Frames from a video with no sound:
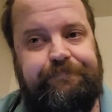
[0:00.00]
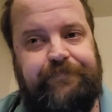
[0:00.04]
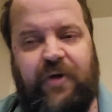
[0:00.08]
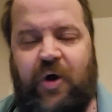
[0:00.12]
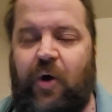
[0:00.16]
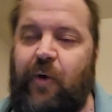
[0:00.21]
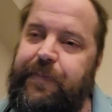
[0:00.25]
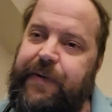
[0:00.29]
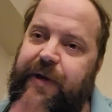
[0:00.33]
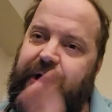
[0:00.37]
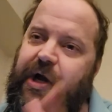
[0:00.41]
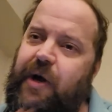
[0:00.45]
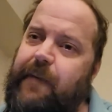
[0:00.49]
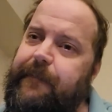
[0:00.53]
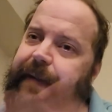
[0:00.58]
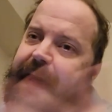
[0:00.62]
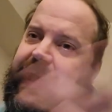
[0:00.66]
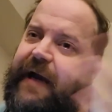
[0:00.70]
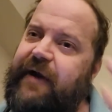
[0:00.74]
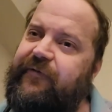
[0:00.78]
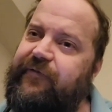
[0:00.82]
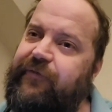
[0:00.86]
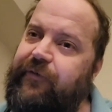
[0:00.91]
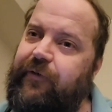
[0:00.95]
Hope you come
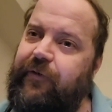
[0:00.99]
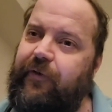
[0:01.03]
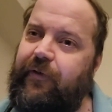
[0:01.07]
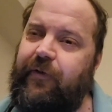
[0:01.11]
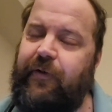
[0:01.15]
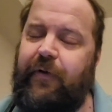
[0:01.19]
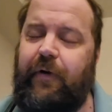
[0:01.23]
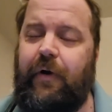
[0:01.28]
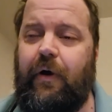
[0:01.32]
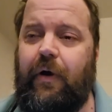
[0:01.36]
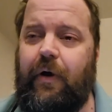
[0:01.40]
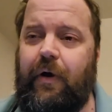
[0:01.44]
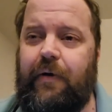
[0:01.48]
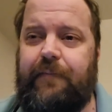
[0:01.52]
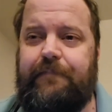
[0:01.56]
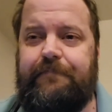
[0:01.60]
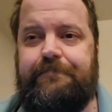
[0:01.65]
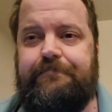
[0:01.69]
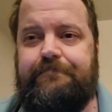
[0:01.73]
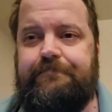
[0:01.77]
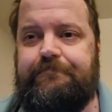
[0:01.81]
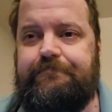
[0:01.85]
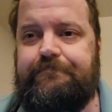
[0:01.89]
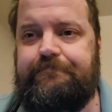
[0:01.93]
back for our
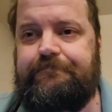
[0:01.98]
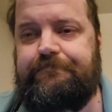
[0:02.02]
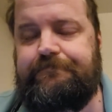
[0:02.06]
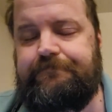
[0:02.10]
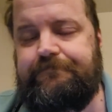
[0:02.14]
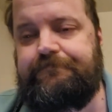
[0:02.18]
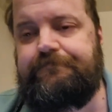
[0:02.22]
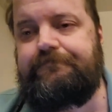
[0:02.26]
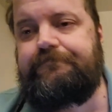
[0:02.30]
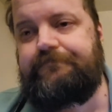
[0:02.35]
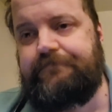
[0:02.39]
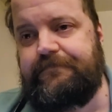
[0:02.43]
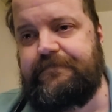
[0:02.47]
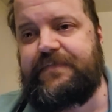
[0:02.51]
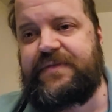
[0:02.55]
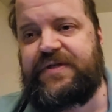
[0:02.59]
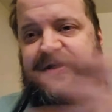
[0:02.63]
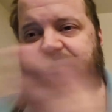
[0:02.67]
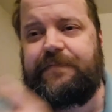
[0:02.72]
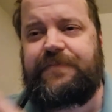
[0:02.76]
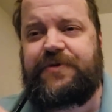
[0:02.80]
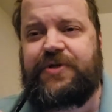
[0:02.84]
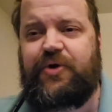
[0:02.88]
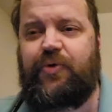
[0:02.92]

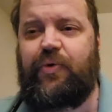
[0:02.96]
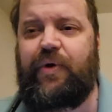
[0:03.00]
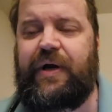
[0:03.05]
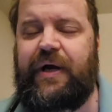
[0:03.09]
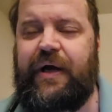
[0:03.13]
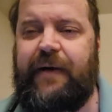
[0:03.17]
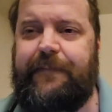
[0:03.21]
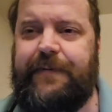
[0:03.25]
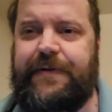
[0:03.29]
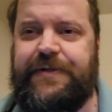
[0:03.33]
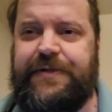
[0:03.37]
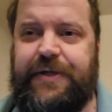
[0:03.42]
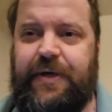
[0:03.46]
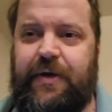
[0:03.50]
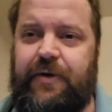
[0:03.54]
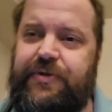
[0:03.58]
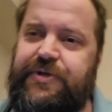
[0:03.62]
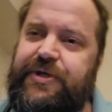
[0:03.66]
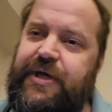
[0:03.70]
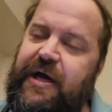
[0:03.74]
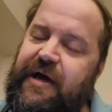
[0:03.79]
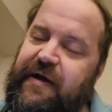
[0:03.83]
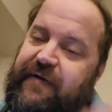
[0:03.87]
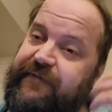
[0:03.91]
subsequent
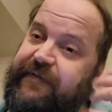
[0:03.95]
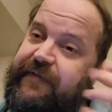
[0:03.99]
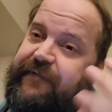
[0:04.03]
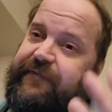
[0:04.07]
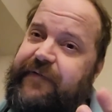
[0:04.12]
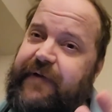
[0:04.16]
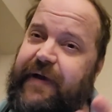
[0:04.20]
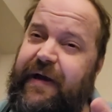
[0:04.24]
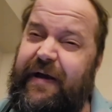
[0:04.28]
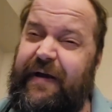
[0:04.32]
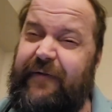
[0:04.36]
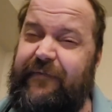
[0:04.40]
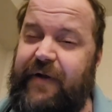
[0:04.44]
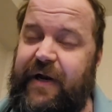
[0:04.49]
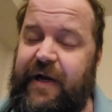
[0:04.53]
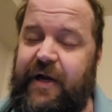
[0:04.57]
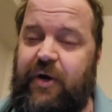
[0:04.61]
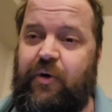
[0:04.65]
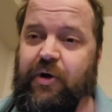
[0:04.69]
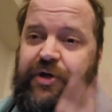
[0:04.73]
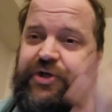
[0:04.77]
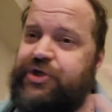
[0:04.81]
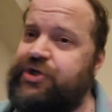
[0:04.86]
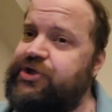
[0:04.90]
episodes. If you have any
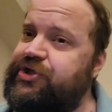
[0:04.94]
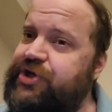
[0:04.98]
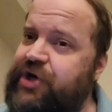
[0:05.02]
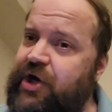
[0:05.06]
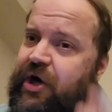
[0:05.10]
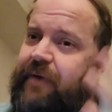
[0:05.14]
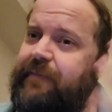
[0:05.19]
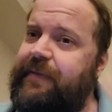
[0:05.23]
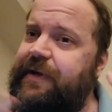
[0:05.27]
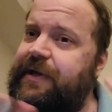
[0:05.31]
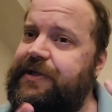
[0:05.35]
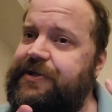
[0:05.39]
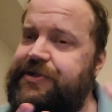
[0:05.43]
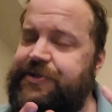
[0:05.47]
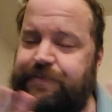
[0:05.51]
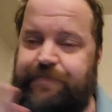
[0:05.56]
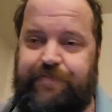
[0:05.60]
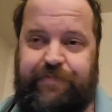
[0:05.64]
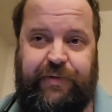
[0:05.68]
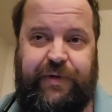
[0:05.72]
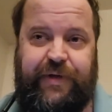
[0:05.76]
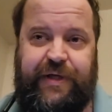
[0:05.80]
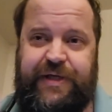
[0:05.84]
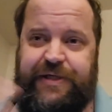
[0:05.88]
questions, comments,
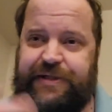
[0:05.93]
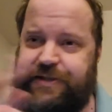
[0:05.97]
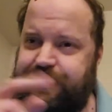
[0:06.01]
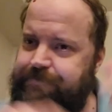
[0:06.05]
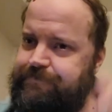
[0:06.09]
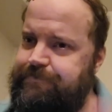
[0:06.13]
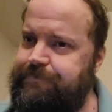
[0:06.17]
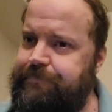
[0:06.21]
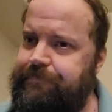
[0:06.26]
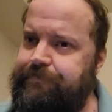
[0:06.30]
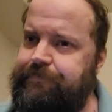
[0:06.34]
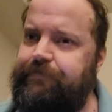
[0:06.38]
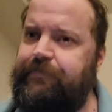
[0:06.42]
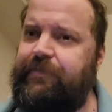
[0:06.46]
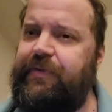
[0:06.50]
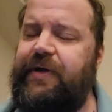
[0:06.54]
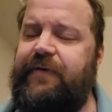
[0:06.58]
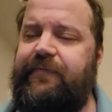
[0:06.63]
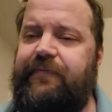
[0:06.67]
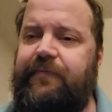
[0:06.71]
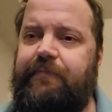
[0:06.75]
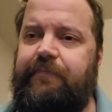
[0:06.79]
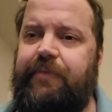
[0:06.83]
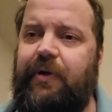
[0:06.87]
please
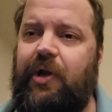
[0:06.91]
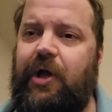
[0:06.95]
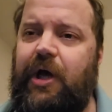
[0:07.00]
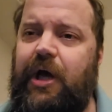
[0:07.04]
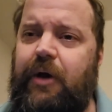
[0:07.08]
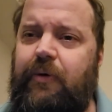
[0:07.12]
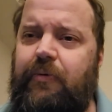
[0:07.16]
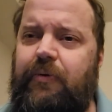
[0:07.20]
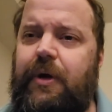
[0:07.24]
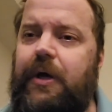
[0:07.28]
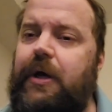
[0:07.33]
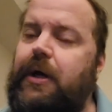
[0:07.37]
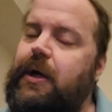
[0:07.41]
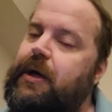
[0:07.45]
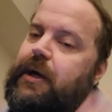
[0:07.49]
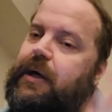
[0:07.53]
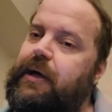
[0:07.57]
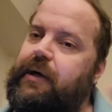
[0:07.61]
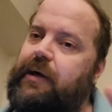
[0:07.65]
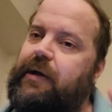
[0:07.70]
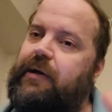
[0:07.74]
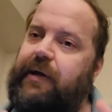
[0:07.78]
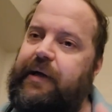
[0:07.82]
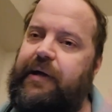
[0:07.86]
leave them below.
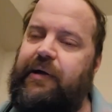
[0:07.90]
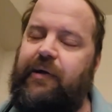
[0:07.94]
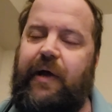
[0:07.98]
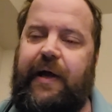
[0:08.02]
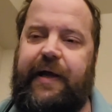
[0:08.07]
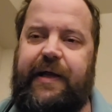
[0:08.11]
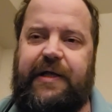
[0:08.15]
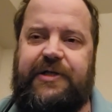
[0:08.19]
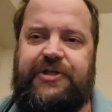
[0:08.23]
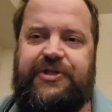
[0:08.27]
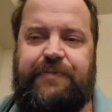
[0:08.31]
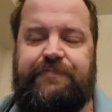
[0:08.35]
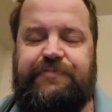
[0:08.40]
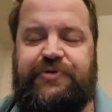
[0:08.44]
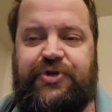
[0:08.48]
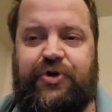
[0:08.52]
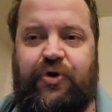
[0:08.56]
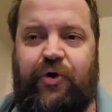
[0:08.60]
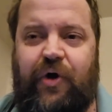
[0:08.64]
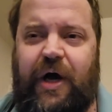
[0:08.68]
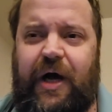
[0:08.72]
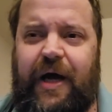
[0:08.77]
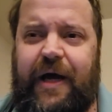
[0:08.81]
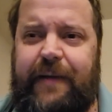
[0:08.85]
Click like and
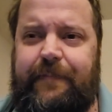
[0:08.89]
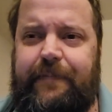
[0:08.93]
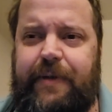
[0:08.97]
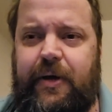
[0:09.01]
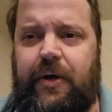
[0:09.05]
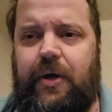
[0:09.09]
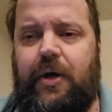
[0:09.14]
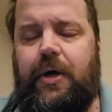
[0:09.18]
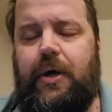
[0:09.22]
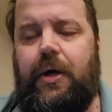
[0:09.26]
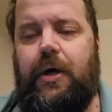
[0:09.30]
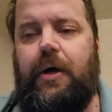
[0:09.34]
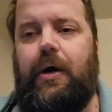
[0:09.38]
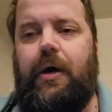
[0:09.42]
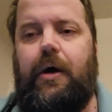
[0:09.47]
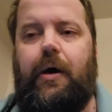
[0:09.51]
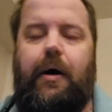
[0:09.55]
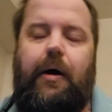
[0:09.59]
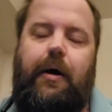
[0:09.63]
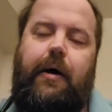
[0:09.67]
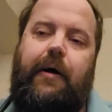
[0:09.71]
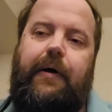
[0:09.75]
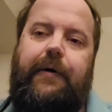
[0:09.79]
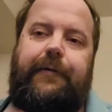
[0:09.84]
subscribe.
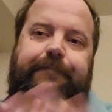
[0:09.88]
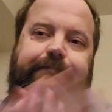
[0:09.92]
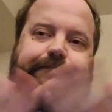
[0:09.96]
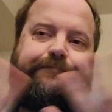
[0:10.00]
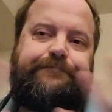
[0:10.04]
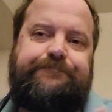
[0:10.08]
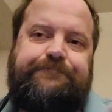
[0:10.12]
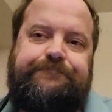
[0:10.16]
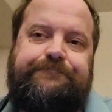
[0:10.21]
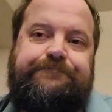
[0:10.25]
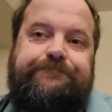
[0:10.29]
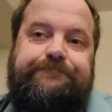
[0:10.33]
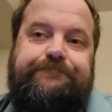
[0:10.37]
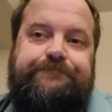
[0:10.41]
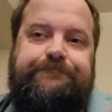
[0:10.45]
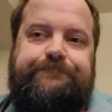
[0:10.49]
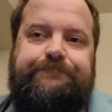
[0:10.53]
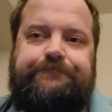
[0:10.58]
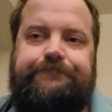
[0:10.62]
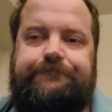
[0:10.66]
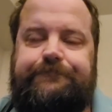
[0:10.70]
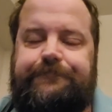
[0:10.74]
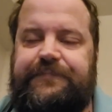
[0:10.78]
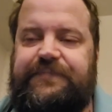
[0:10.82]
And
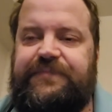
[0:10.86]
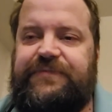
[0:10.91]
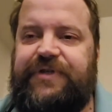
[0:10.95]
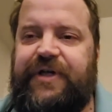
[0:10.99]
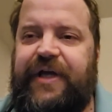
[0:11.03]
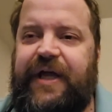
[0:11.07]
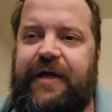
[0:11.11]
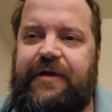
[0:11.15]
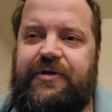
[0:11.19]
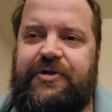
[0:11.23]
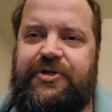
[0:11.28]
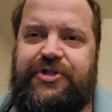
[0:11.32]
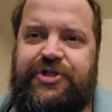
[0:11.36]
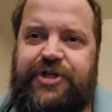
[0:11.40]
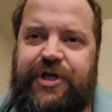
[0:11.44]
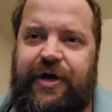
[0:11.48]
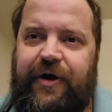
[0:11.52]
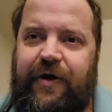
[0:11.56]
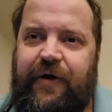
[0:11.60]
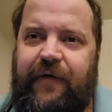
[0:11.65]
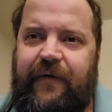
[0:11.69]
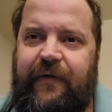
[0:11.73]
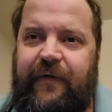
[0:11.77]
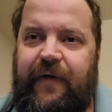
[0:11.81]
again,
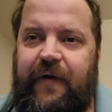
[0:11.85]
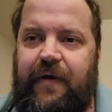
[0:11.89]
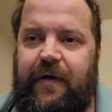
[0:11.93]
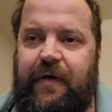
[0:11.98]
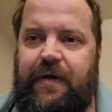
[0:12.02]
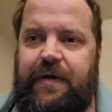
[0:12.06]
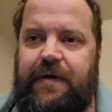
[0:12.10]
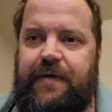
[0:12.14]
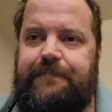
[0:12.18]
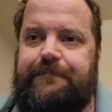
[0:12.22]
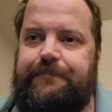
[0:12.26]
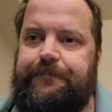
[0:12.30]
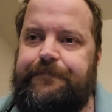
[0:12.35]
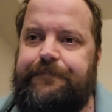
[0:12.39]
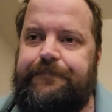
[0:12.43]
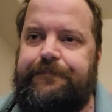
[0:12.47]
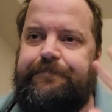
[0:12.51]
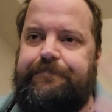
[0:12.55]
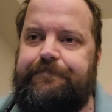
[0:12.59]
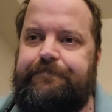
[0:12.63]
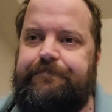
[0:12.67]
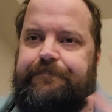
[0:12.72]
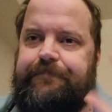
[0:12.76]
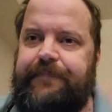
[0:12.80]
share.
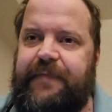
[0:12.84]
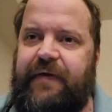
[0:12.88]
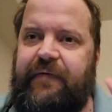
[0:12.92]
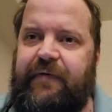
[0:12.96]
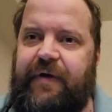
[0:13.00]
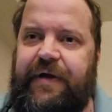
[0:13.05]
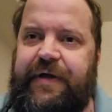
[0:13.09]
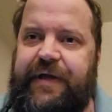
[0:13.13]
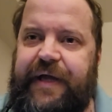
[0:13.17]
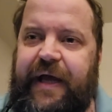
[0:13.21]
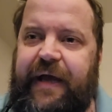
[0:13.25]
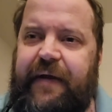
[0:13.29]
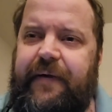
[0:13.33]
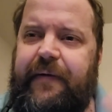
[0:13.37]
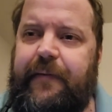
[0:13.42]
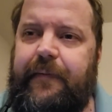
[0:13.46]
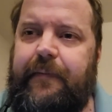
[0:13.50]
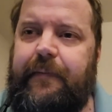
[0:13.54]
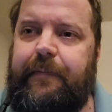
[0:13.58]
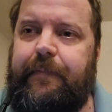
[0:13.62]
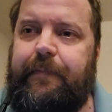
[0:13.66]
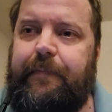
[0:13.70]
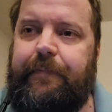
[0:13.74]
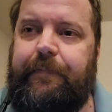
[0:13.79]
Have a good day.
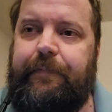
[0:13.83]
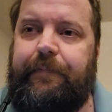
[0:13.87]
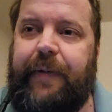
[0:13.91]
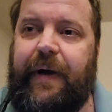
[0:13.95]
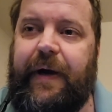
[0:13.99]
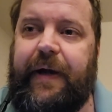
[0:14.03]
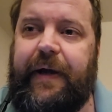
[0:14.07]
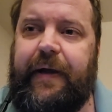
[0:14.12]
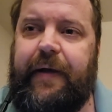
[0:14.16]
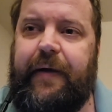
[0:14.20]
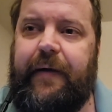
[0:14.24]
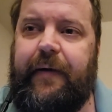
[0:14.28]
Bye.